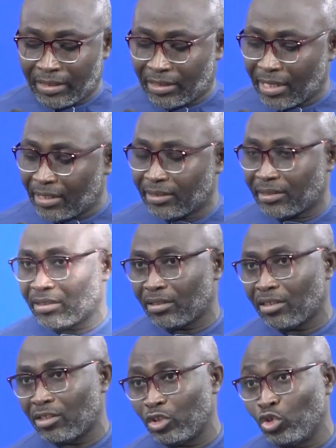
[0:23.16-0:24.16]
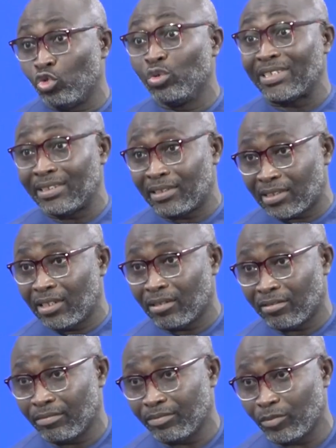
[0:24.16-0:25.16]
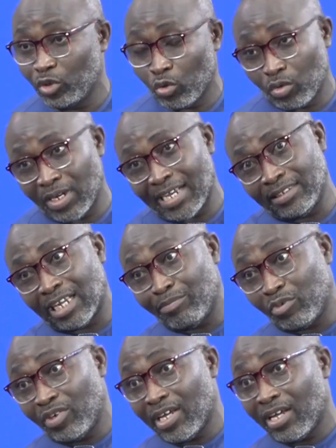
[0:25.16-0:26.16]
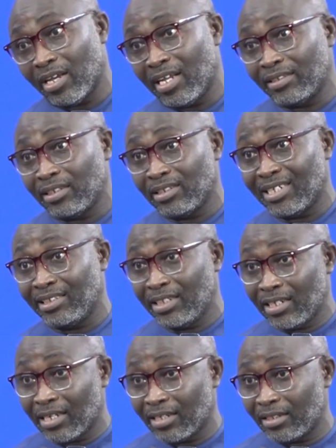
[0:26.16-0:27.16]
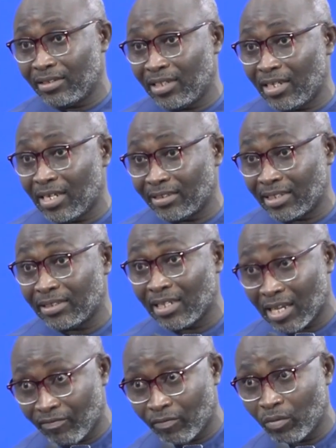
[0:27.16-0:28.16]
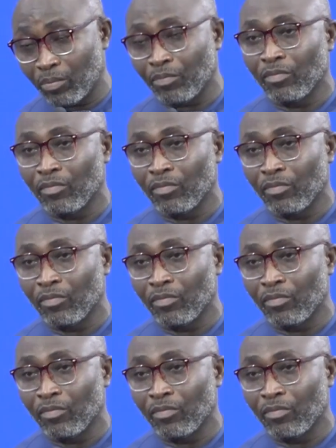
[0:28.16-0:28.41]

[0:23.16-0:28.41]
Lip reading: takes U16. So that's up to the, let's say, the GSS level.